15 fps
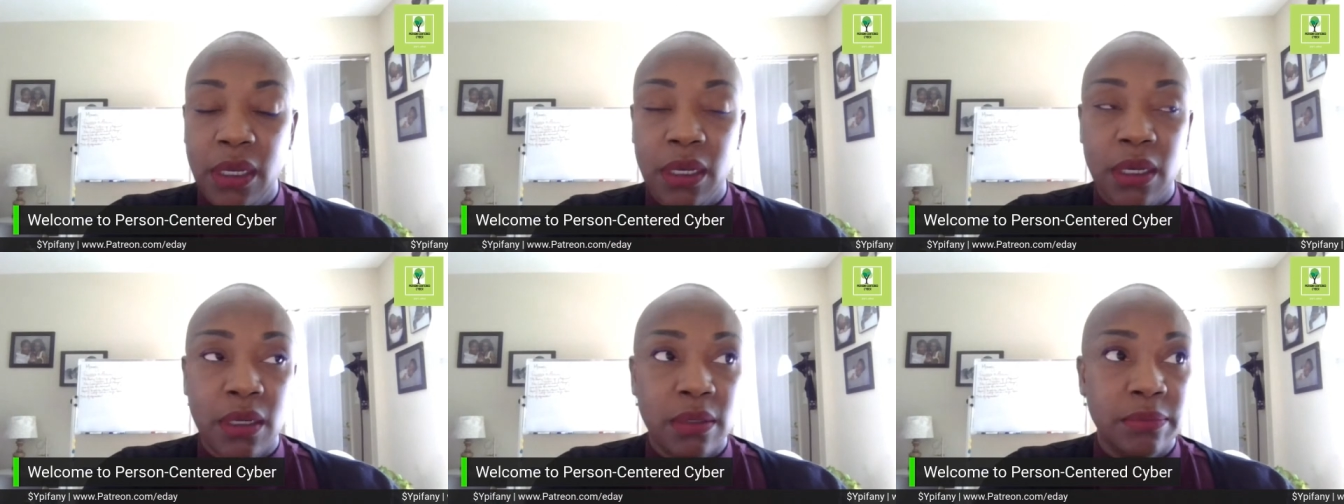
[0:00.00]

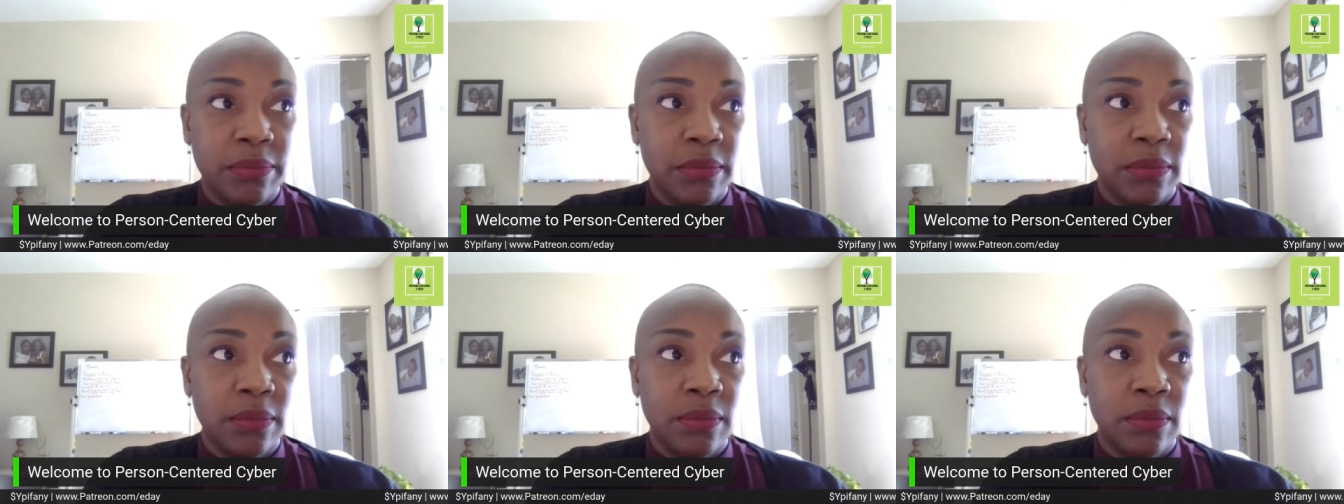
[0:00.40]

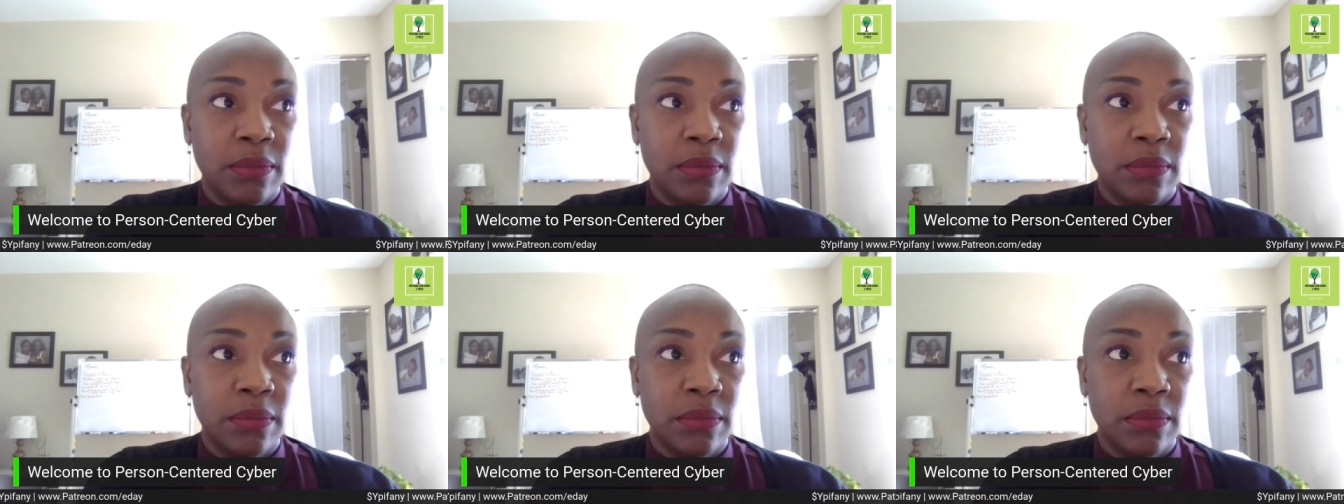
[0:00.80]
um,
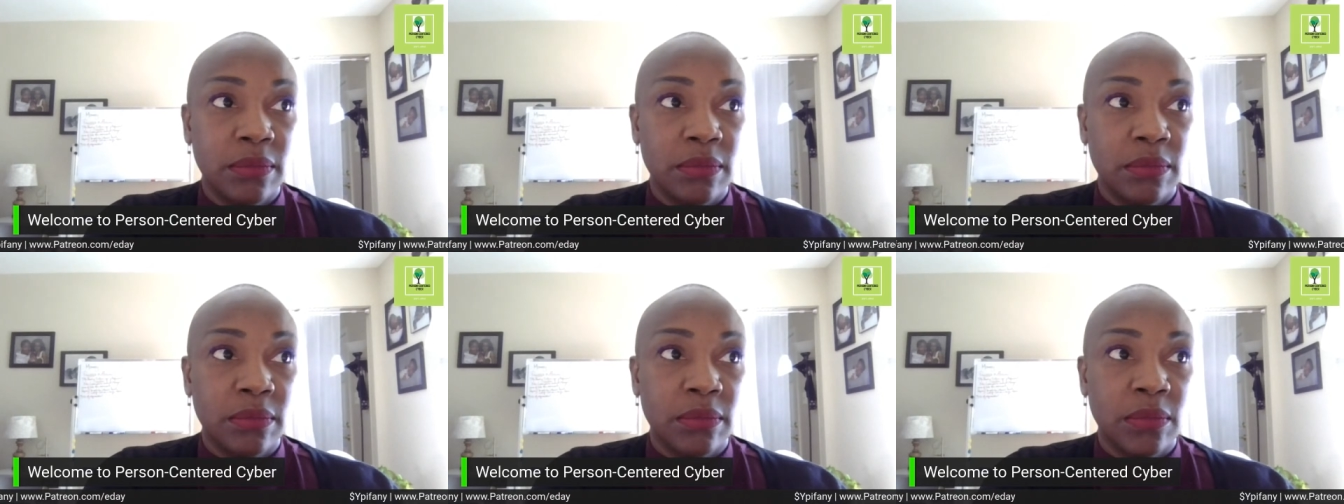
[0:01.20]

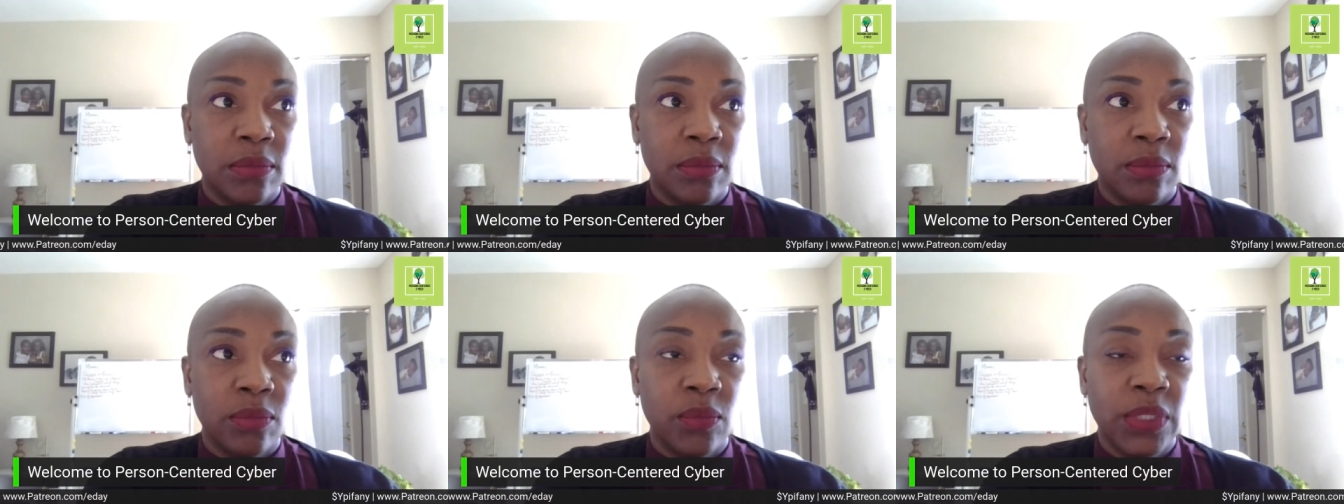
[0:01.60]

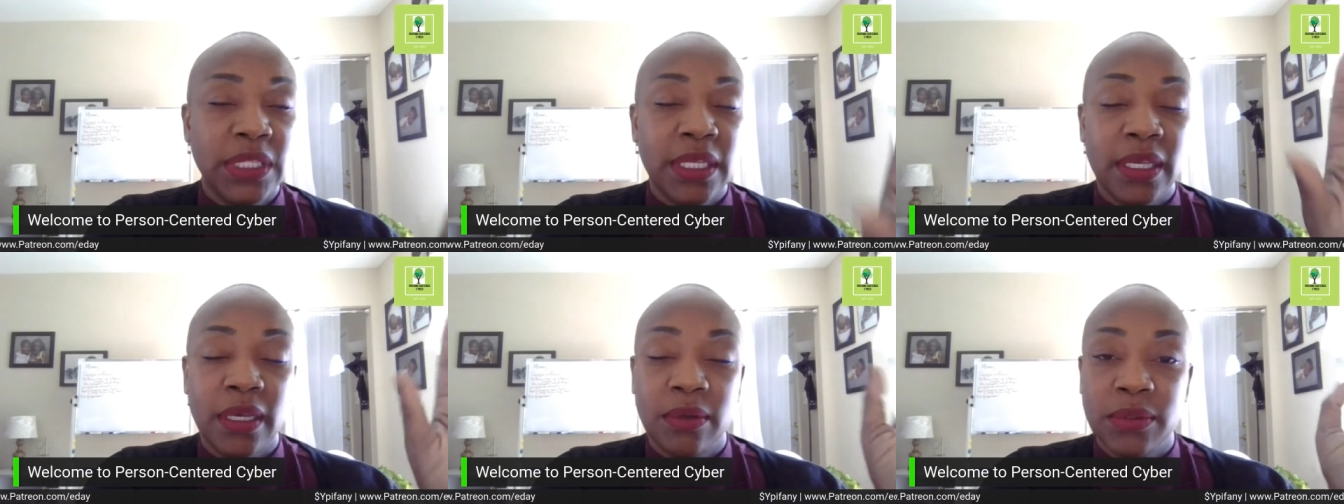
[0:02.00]
what
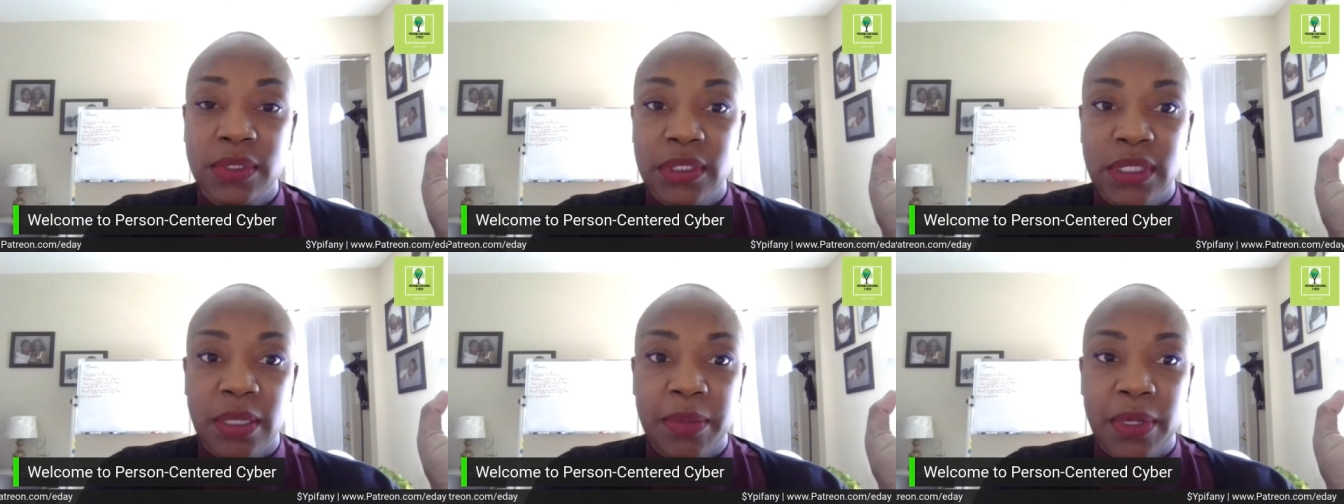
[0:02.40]
the hell
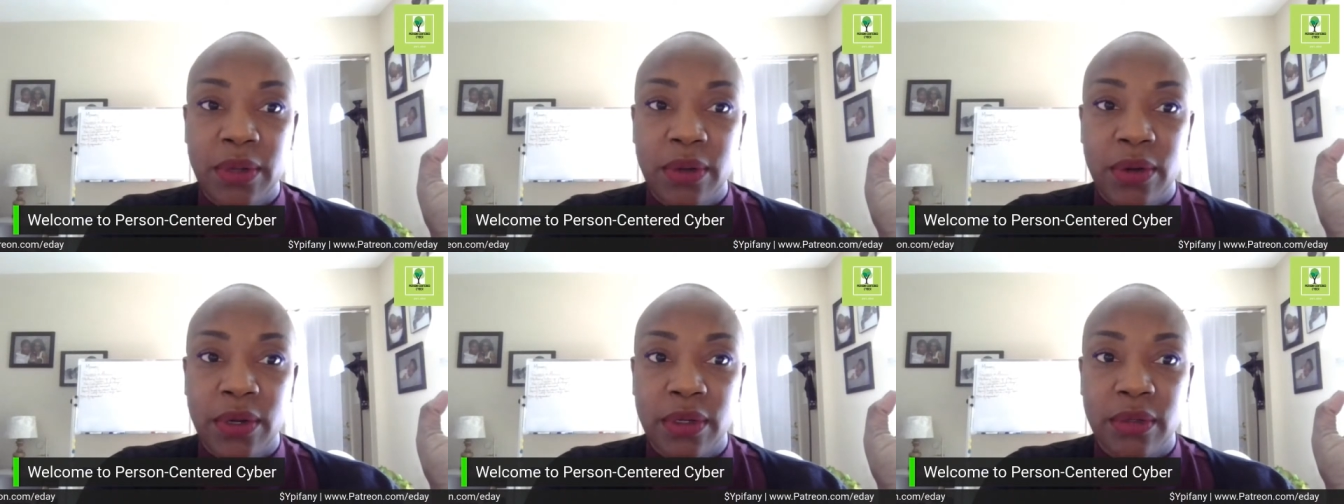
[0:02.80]
was the name of
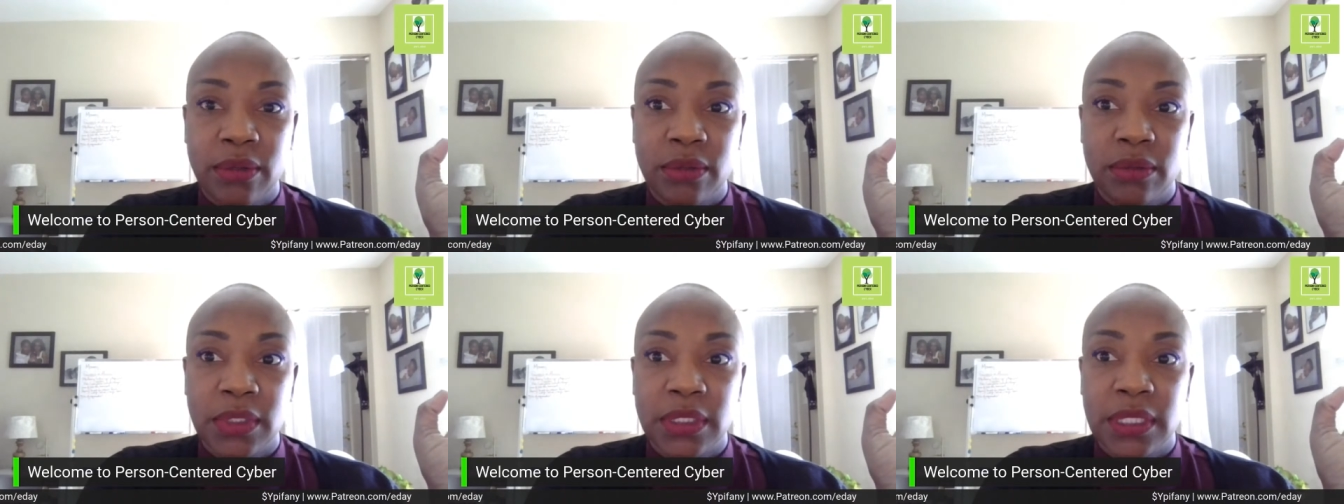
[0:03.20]
that
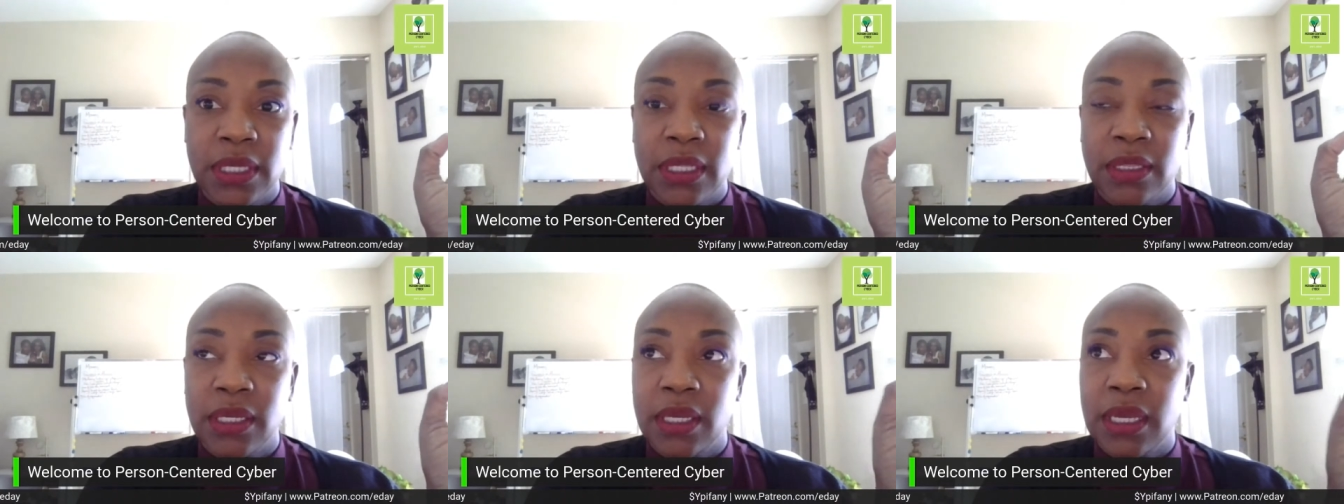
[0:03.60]
article that the
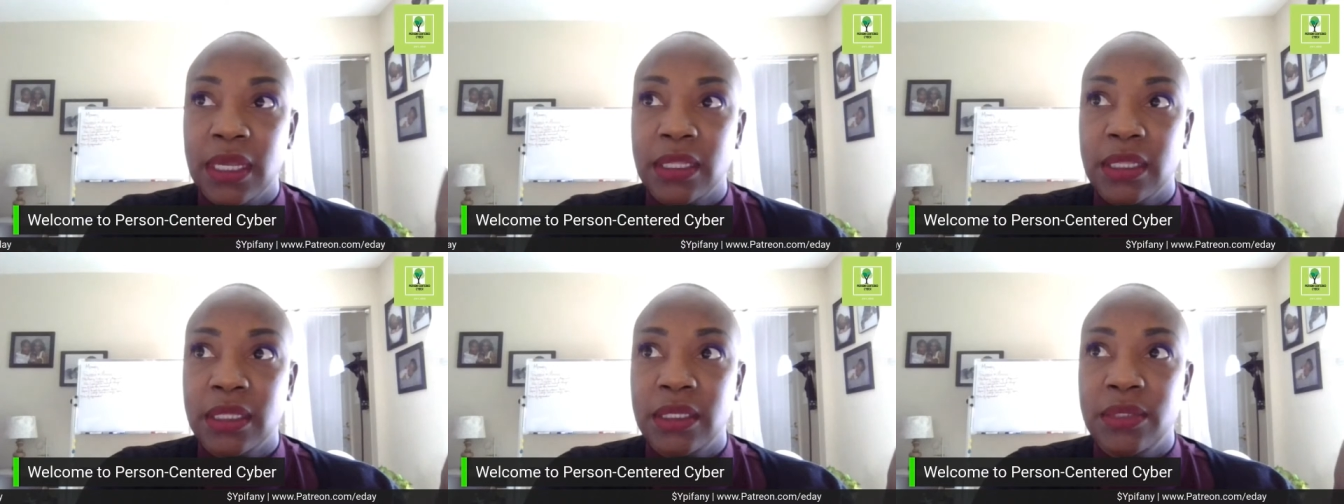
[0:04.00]
the, the,
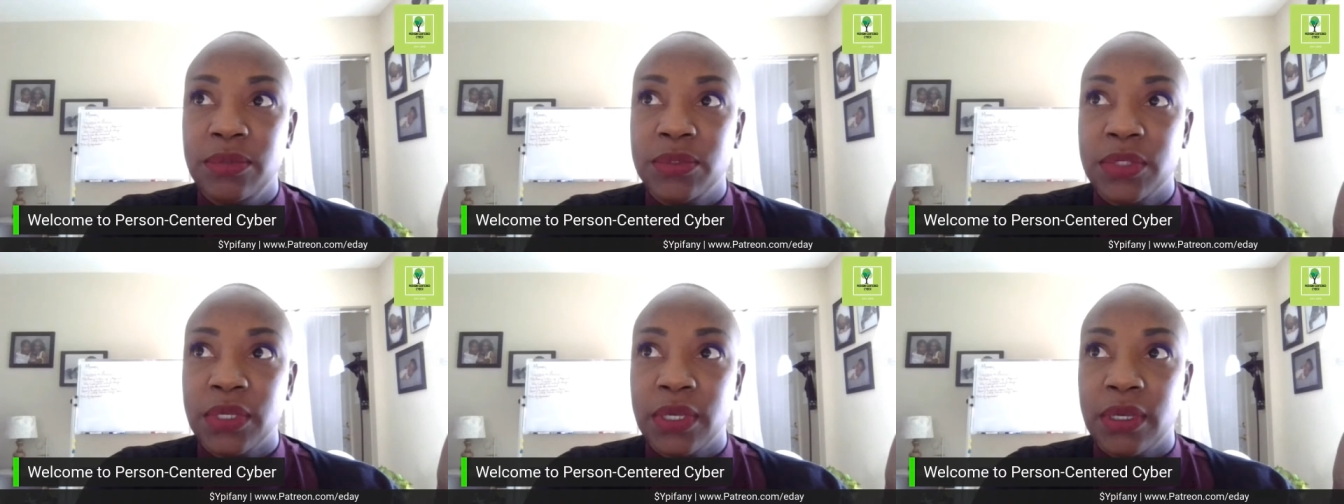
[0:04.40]
guy, that he
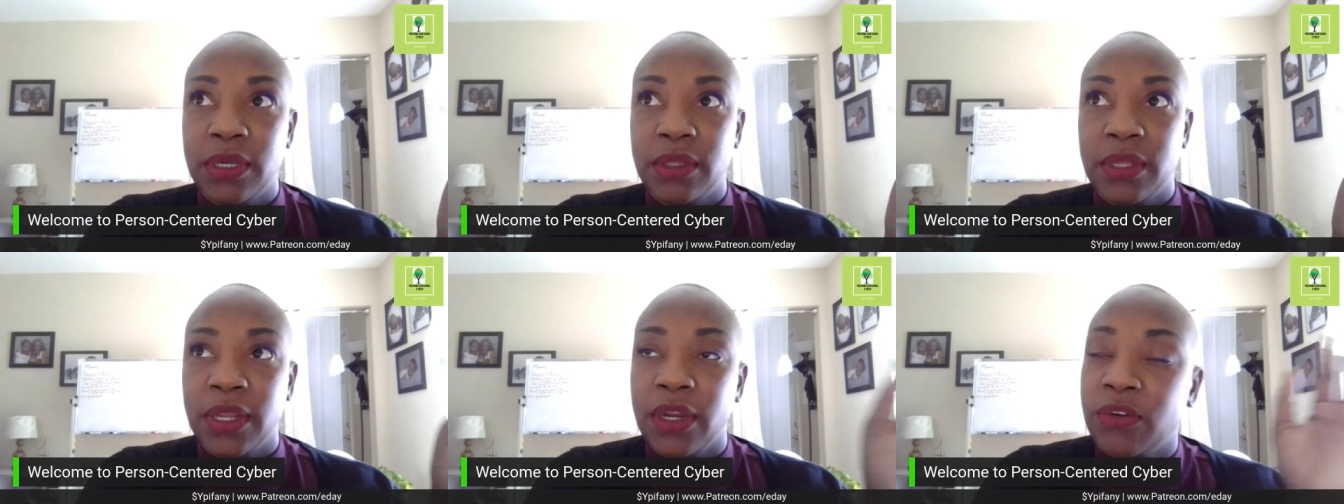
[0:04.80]
was
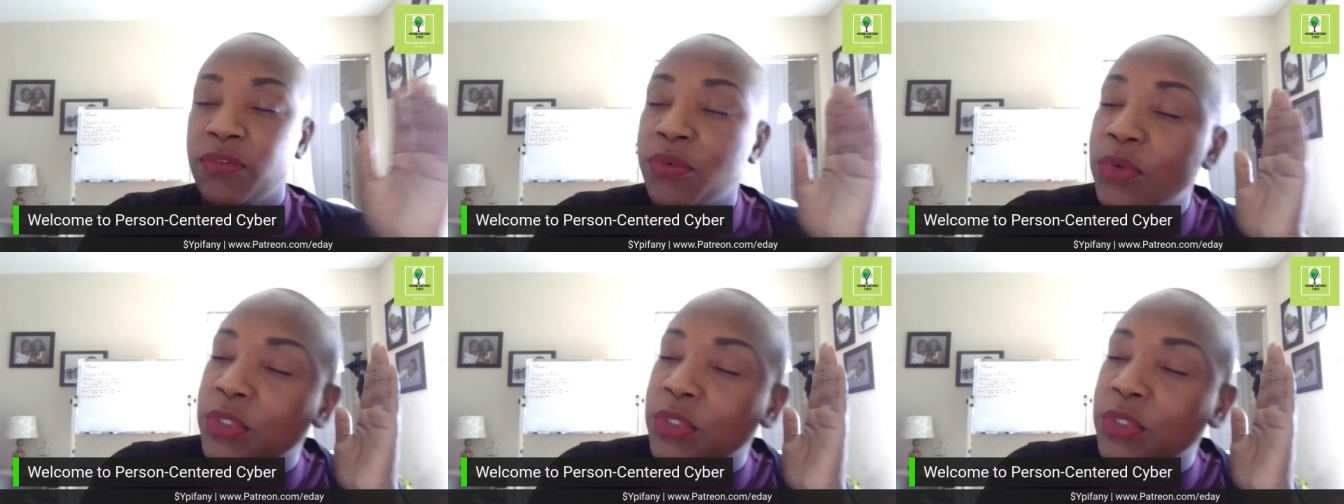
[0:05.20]
uh the Air